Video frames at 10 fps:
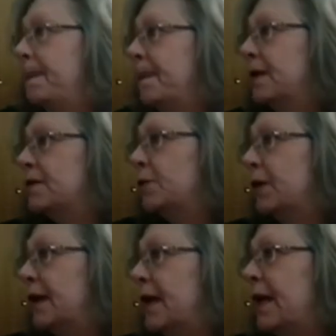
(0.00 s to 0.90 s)
This
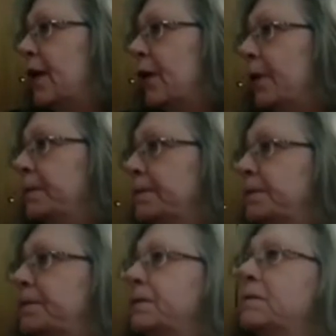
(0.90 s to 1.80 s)
one here
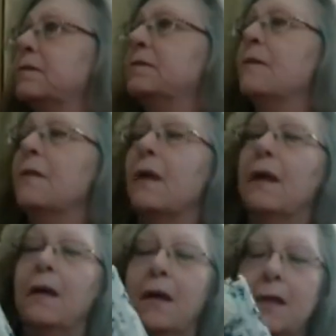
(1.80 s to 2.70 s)

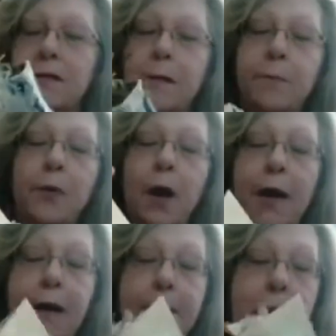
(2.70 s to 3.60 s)
is a
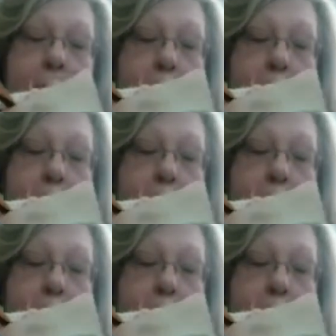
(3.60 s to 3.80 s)
prime